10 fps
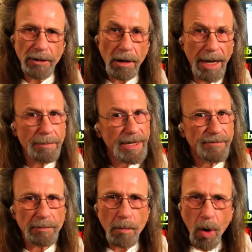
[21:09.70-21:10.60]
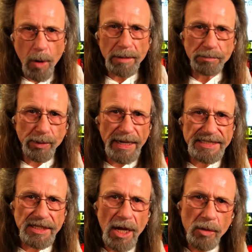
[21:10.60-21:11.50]
I'm even more
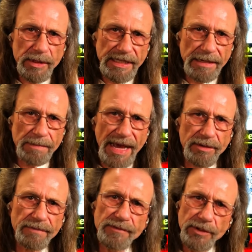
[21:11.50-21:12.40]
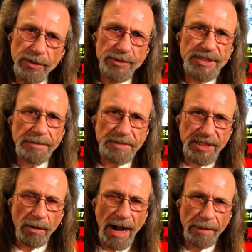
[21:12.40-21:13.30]
impressed with the amount of new
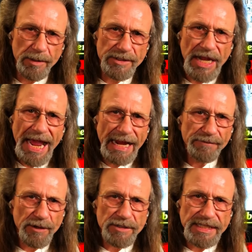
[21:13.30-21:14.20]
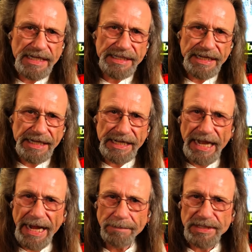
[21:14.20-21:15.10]
subscribers. If you're seeing any
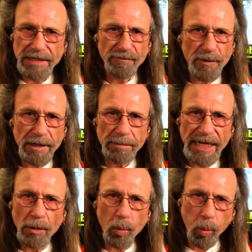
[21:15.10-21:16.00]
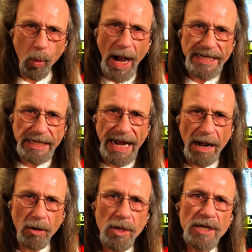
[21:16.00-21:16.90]
names in front of me right
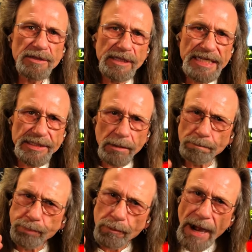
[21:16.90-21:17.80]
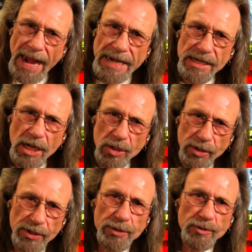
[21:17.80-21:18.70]
now, these are brand
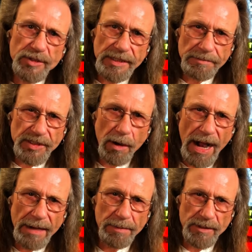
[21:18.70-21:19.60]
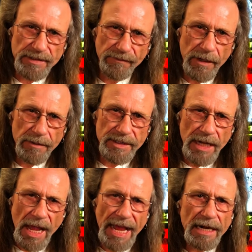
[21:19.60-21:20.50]
new subscribers, folks,
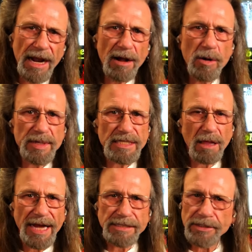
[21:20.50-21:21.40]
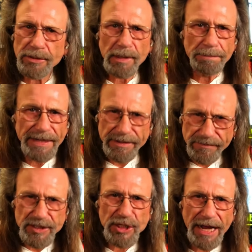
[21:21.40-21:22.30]
and I always like to do a bit of
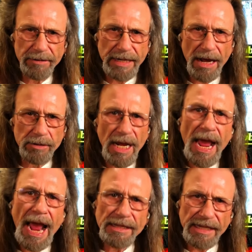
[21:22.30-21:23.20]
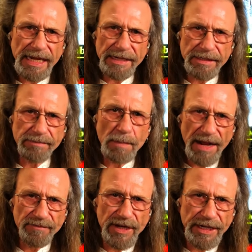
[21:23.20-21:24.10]
a shout out at the end of
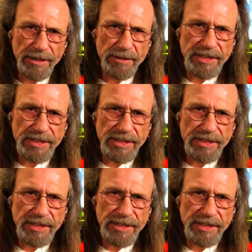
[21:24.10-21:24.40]
my videos.